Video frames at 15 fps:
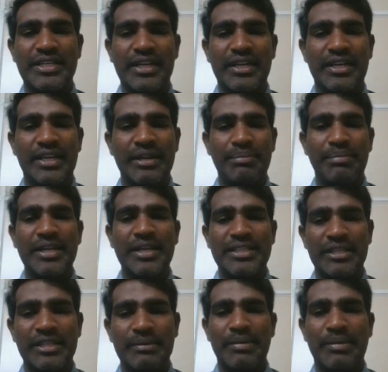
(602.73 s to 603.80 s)
written in
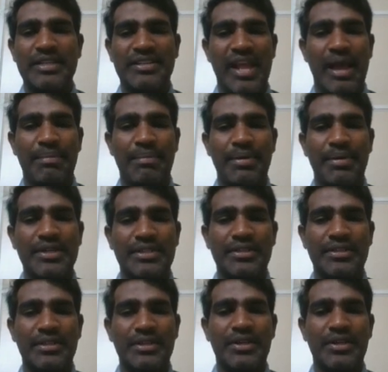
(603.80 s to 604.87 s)
place it
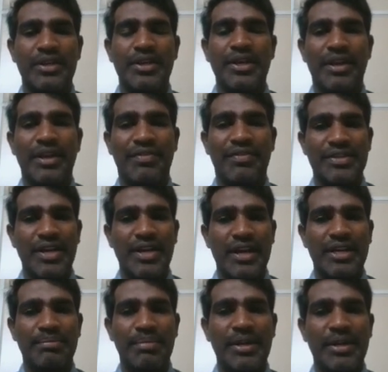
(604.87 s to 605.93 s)
happens. If it is
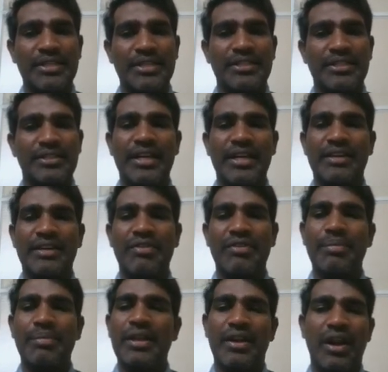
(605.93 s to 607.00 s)
not in place, then it
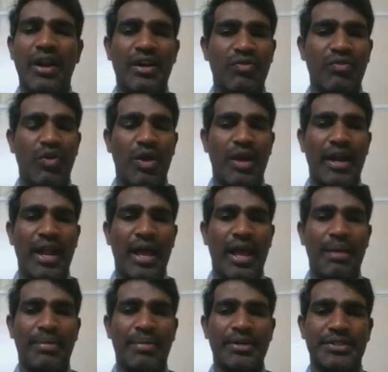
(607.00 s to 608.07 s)
will be not
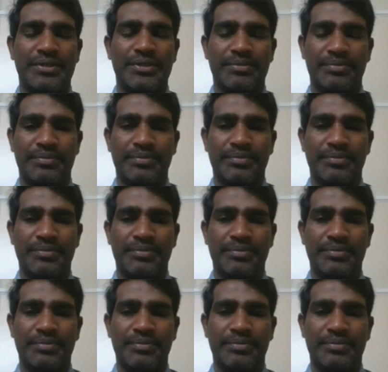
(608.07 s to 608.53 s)
happens.